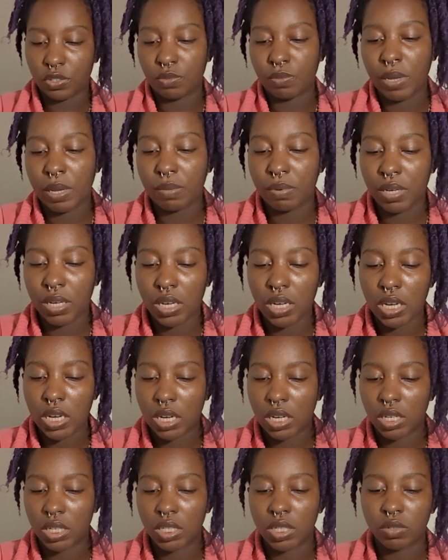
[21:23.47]
You may
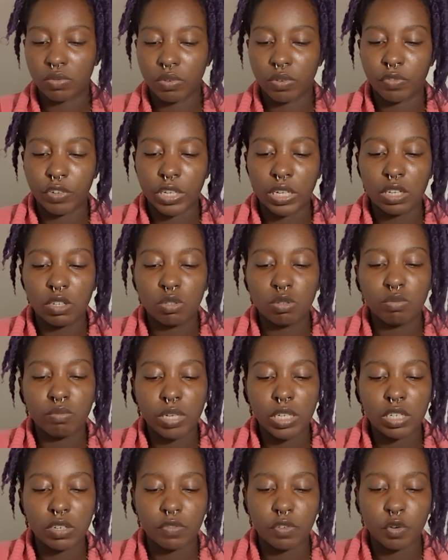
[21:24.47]
be revealing too
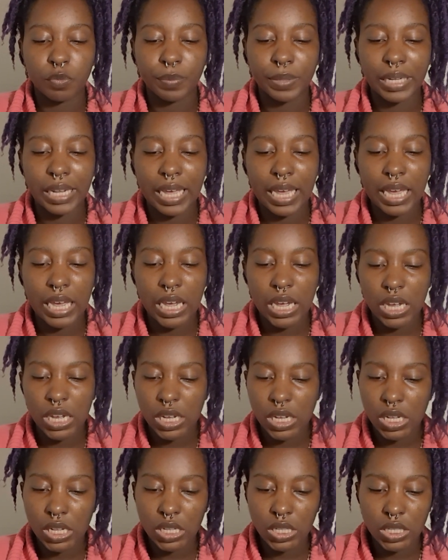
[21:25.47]
much of your
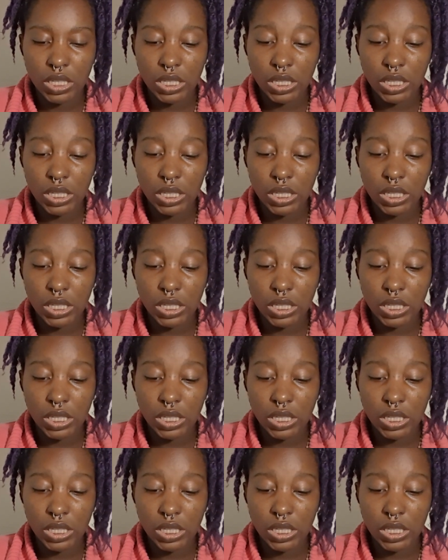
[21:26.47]
plan,